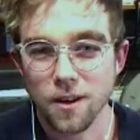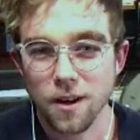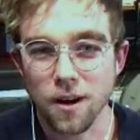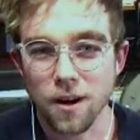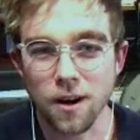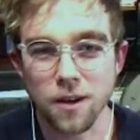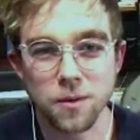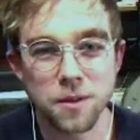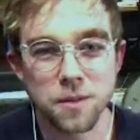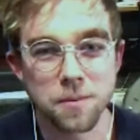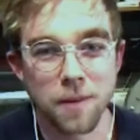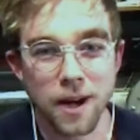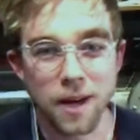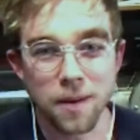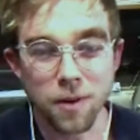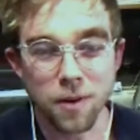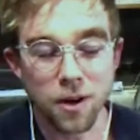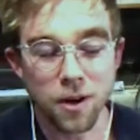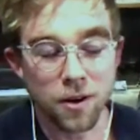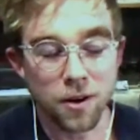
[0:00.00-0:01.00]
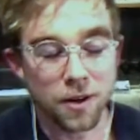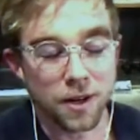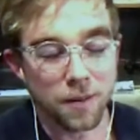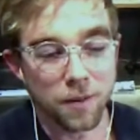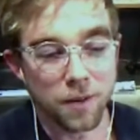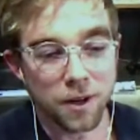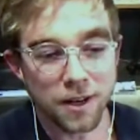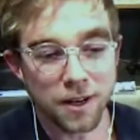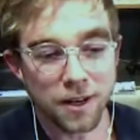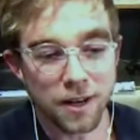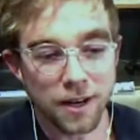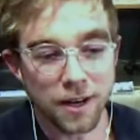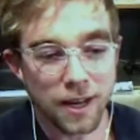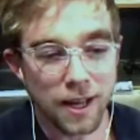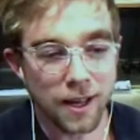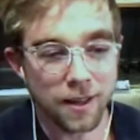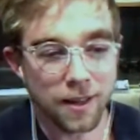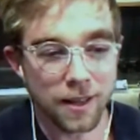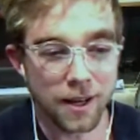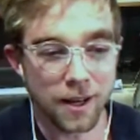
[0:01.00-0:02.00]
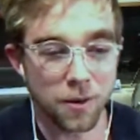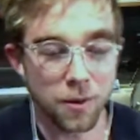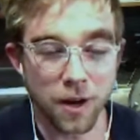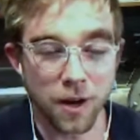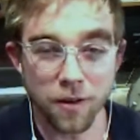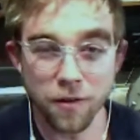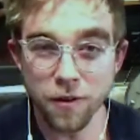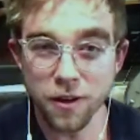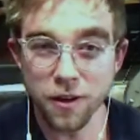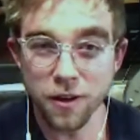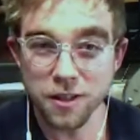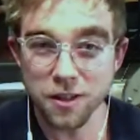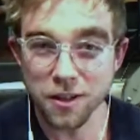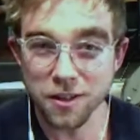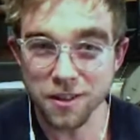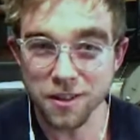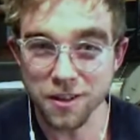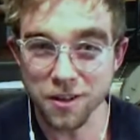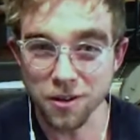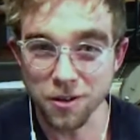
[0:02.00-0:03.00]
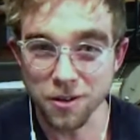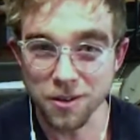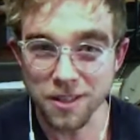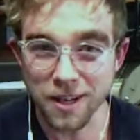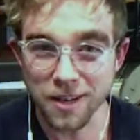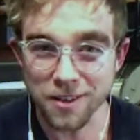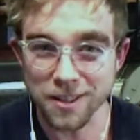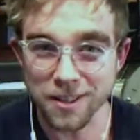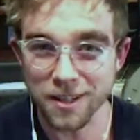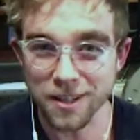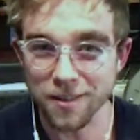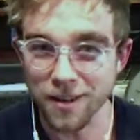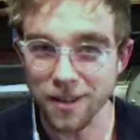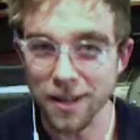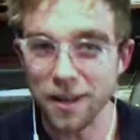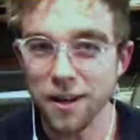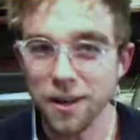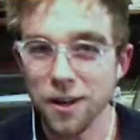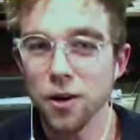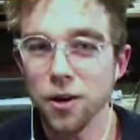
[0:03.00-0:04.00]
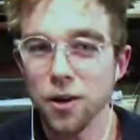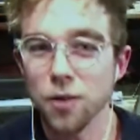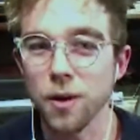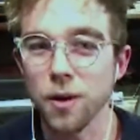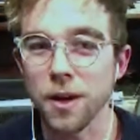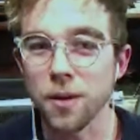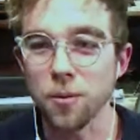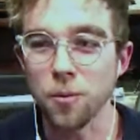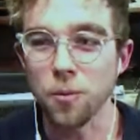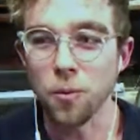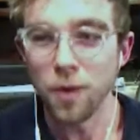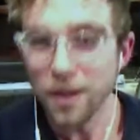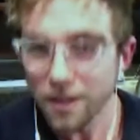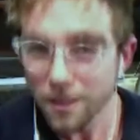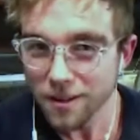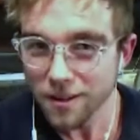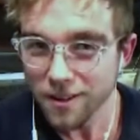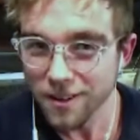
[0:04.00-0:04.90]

Oh, it was mind blowing. I'm not going to lie. Like, when I first got the news, I was kind of like, wait, what?